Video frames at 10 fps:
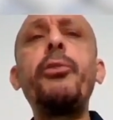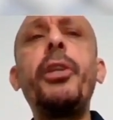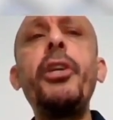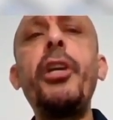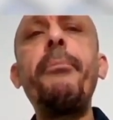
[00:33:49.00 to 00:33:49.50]

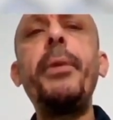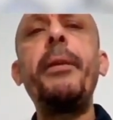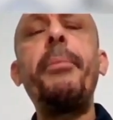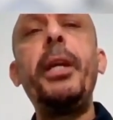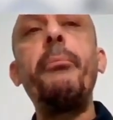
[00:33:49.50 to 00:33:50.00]
The
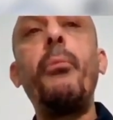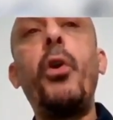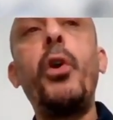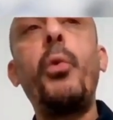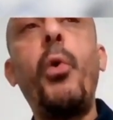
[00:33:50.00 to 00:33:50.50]
condition may
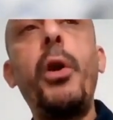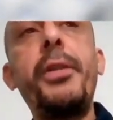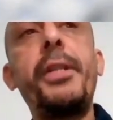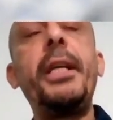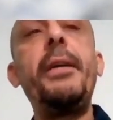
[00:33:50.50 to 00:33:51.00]
be more
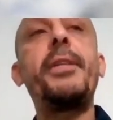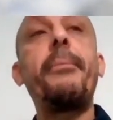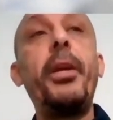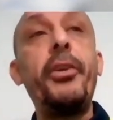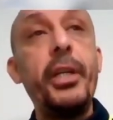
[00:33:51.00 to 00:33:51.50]
worse
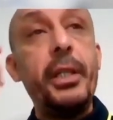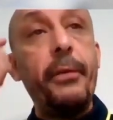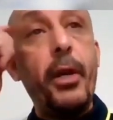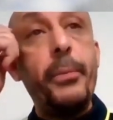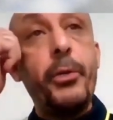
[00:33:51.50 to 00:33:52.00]
if the
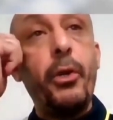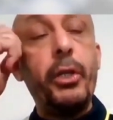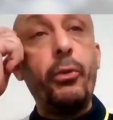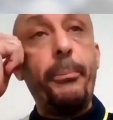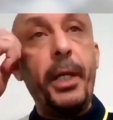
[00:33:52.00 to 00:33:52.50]
patient
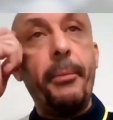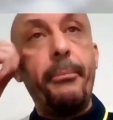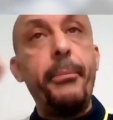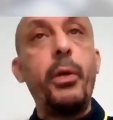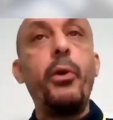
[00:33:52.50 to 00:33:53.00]
develops
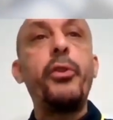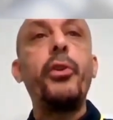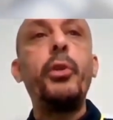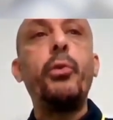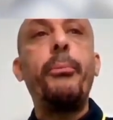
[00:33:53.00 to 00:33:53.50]
auto-beep,
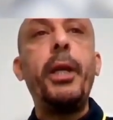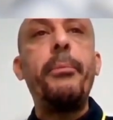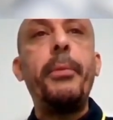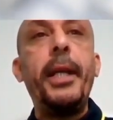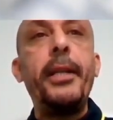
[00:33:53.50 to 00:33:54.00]
because
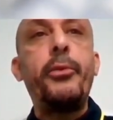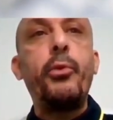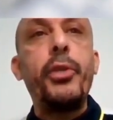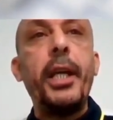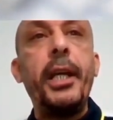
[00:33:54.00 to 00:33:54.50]
auto-beep
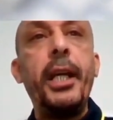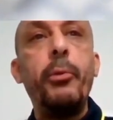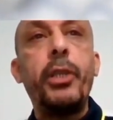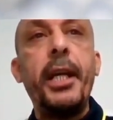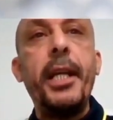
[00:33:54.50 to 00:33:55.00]
leads to the
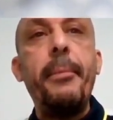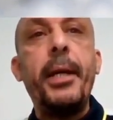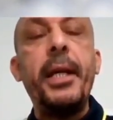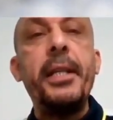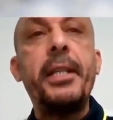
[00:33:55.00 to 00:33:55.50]

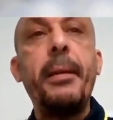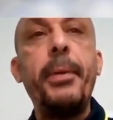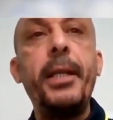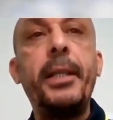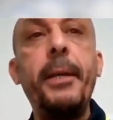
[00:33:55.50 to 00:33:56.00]
hemodynamic
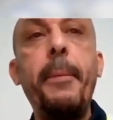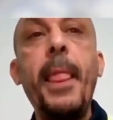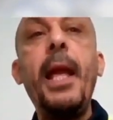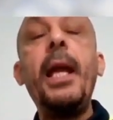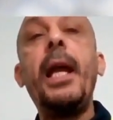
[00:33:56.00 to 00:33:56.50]

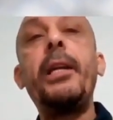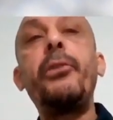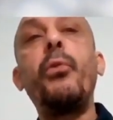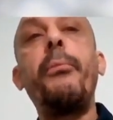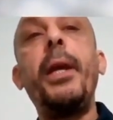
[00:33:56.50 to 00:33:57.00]
instability,
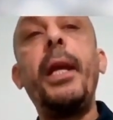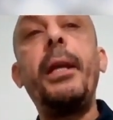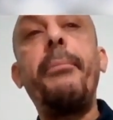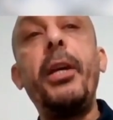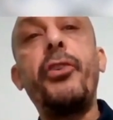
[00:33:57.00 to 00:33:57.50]
and you
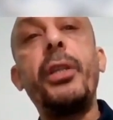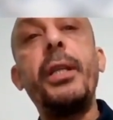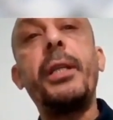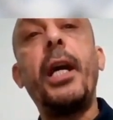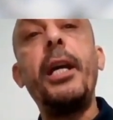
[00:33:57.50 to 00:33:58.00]
may,
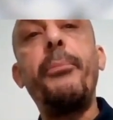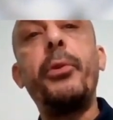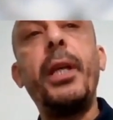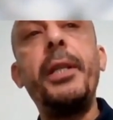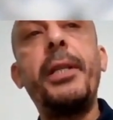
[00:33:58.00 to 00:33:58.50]
patient
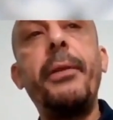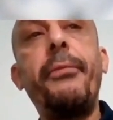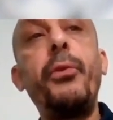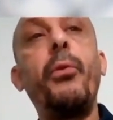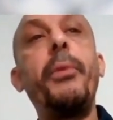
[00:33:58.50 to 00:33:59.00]
is
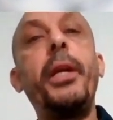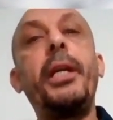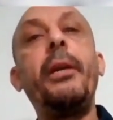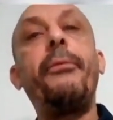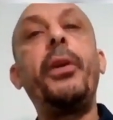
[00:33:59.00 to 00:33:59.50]
hypotensive,
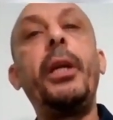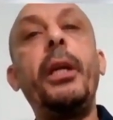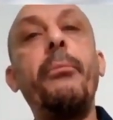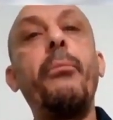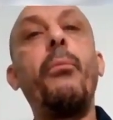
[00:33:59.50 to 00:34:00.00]
you may
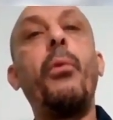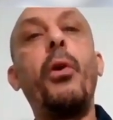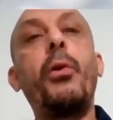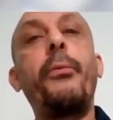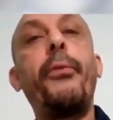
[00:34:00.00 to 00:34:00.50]
give
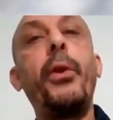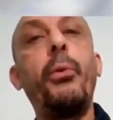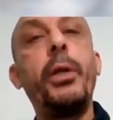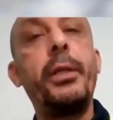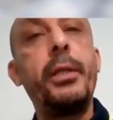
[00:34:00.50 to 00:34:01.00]
him
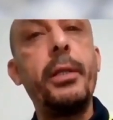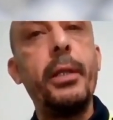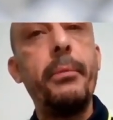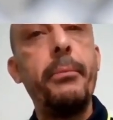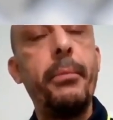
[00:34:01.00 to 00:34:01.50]
more fluid